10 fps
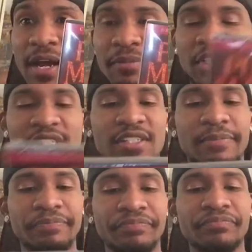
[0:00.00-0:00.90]

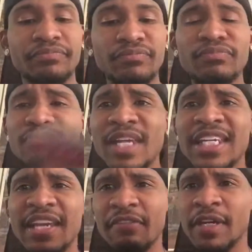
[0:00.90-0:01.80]
objects,
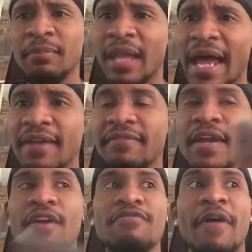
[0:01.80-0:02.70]
giving them life
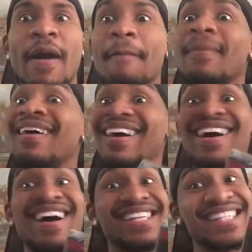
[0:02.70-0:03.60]
from
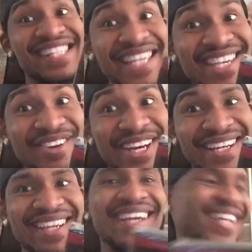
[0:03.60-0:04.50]
a
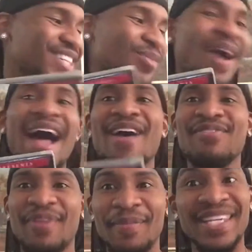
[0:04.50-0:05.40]
secret derived
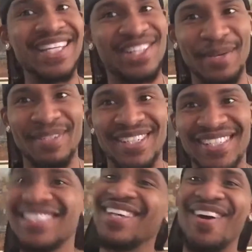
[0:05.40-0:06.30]
from the
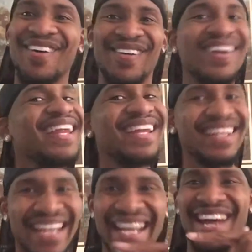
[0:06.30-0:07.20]
Egyptians. So
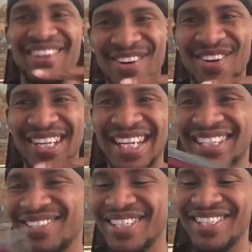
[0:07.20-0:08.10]
they kind of
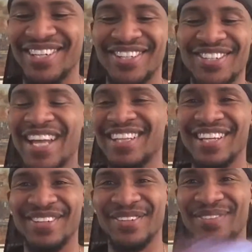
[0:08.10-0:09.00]
correlate to each other. So I
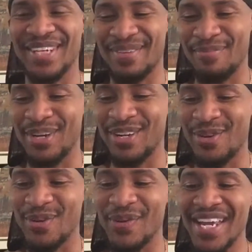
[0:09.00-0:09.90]
thought that was fucking pretty
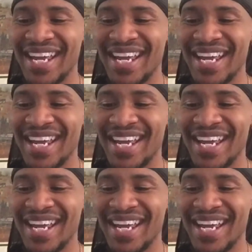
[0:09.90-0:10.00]
cool.